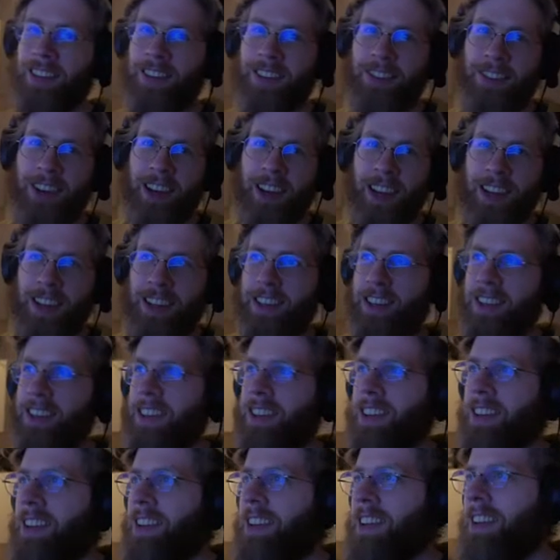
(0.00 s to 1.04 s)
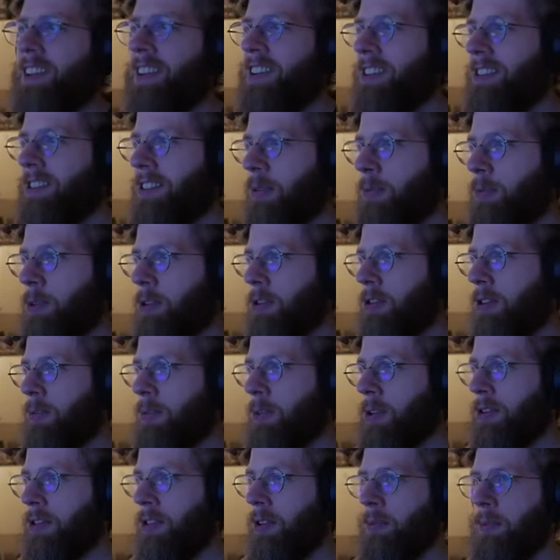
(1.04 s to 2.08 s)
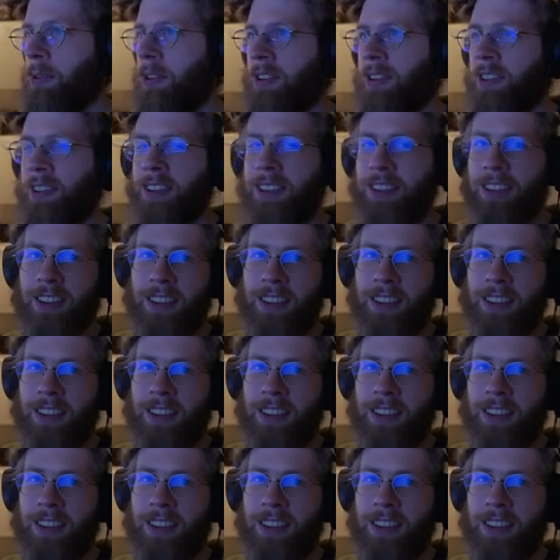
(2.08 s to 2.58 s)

Right? Crumble, crumble, crumble.